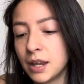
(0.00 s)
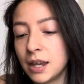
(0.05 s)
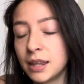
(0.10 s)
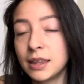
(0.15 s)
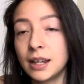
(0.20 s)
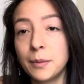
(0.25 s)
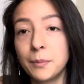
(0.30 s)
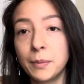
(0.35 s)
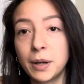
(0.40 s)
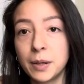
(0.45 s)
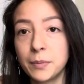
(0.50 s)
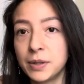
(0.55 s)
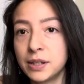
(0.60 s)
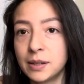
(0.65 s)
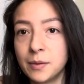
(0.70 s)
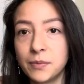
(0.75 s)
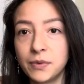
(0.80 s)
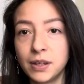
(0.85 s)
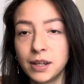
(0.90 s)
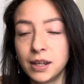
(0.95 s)
That might be
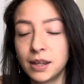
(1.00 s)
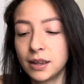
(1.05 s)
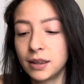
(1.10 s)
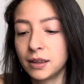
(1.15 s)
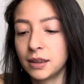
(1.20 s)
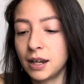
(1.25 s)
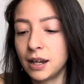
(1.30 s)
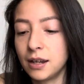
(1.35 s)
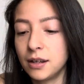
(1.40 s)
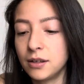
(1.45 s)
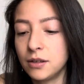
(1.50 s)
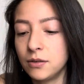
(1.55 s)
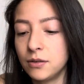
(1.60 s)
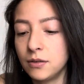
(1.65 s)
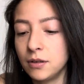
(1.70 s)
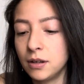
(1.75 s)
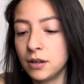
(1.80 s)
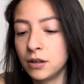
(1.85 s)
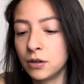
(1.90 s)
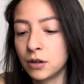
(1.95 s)
something that
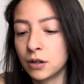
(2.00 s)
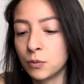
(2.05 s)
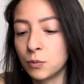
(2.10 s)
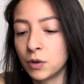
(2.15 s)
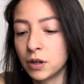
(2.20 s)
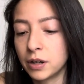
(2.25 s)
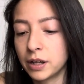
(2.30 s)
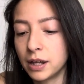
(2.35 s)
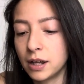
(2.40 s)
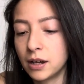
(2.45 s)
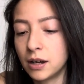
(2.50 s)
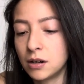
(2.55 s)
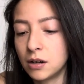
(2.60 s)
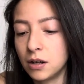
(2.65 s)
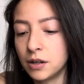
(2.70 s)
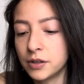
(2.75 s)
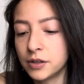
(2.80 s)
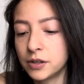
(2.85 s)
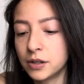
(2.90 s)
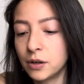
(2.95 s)
you're working on
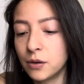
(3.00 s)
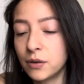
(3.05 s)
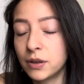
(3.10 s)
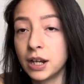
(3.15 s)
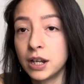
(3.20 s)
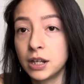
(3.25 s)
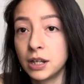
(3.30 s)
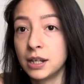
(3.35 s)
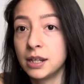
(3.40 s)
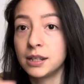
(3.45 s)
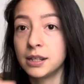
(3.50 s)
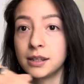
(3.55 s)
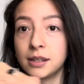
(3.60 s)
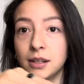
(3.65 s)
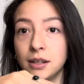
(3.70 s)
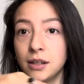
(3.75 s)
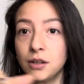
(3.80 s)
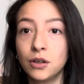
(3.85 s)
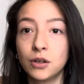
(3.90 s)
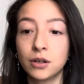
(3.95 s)
also, that is,
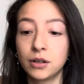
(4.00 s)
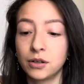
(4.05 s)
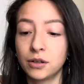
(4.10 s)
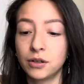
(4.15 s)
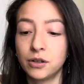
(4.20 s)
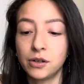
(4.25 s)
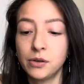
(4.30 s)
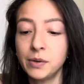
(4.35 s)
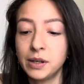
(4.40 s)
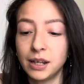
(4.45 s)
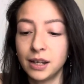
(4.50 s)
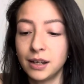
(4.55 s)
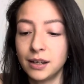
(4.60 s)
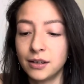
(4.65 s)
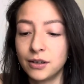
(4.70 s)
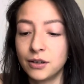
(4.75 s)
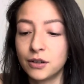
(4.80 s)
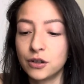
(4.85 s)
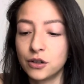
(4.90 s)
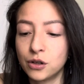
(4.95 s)
you're doing
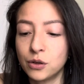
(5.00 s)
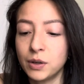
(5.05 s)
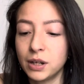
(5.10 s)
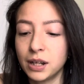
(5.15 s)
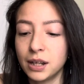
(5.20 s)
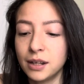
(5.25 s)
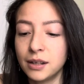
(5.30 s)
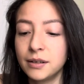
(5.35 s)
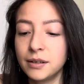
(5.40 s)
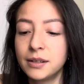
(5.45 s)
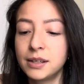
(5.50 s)
it.